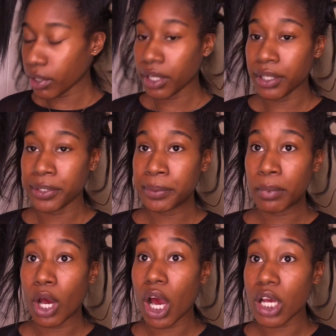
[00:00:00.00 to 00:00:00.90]

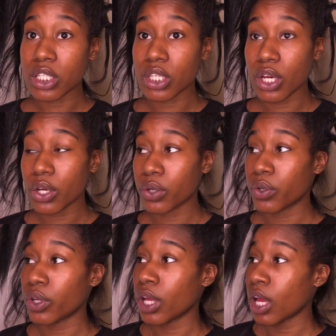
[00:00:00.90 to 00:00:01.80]

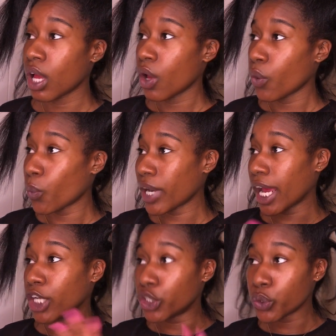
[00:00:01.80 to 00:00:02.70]
Also, when
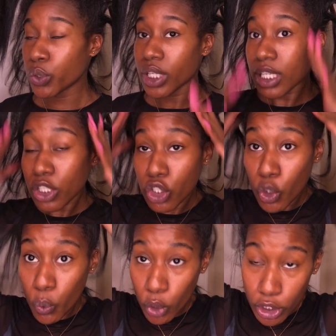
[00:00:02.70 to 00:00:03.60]
I do this, you
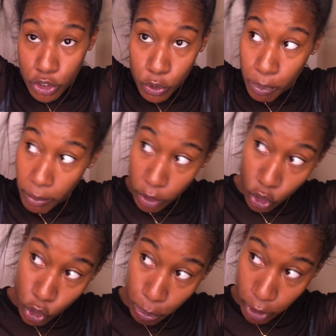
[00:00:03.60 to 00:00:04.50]
want to, when you
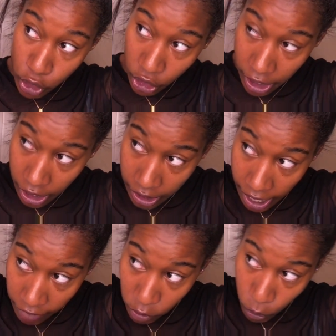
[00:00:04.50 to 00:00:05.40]
split your hair in
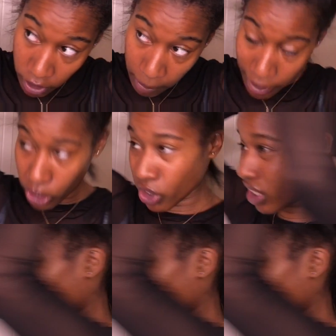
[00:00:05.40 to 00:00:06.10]
half, you want to make sure